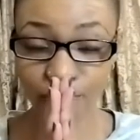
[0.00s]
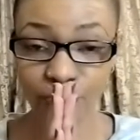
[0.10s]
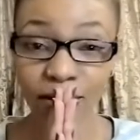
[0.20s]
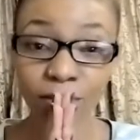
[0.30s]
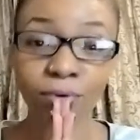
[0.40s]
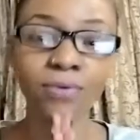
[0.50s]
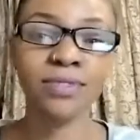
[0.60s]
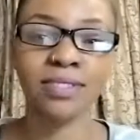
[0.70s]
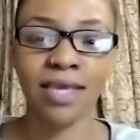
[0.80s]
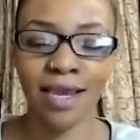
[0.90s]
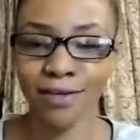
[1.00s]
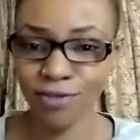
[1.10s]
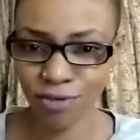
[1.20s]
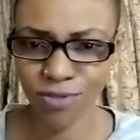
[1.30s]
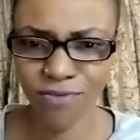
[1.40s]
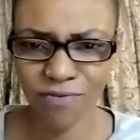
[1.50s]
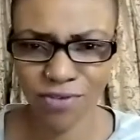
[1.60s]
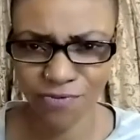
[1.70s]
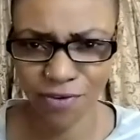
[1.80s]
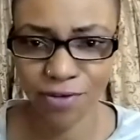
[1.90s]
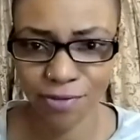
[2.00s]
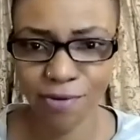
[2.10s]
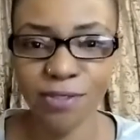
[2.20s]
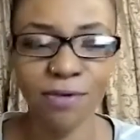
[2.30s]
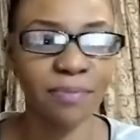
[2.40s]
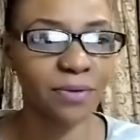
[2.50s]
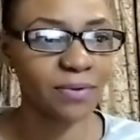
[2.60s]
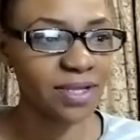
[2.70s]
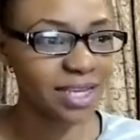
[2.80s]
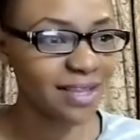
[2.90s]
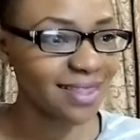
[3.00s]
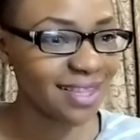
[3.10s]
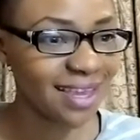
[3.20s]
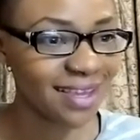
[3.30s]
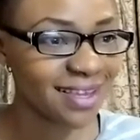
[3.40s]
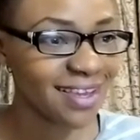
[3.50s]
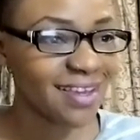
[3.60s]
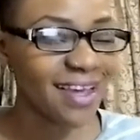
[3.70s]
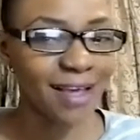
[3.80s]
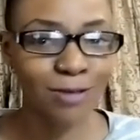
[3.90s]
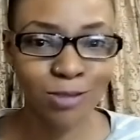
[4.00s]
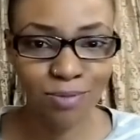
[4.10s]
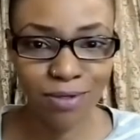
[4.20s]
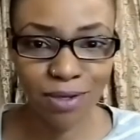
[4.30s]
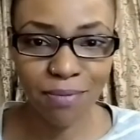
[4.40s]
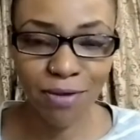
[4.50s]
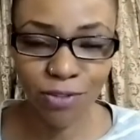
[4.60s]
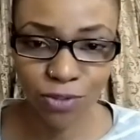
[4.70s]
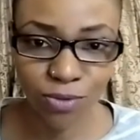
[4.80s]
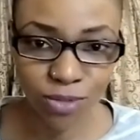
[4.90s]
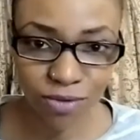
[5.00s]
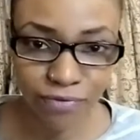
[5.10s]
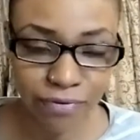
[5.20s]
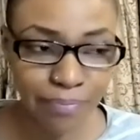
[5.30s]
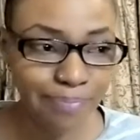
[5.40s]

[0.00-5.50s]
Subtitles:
Makosi. And Joseph is very special, but we'll get there. I'll speak about Joseph.